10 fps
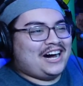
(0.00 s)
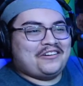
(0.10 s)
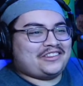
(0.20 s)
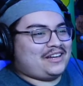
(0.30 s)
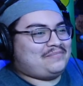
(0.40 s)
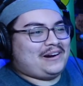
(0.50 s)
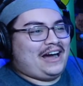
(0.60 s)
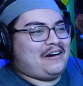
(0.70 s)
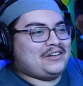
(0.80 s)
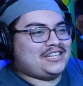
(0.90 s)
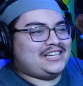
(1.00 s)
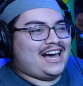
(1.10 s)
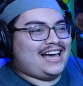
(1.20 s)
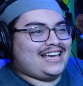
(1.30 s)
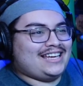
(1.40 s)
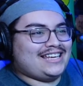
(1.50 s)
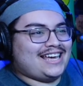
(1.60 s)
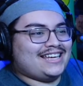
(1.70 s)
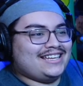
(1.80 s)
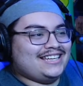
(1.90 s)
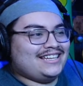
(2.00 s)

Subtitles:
I was like, bro, how is he not hit yet?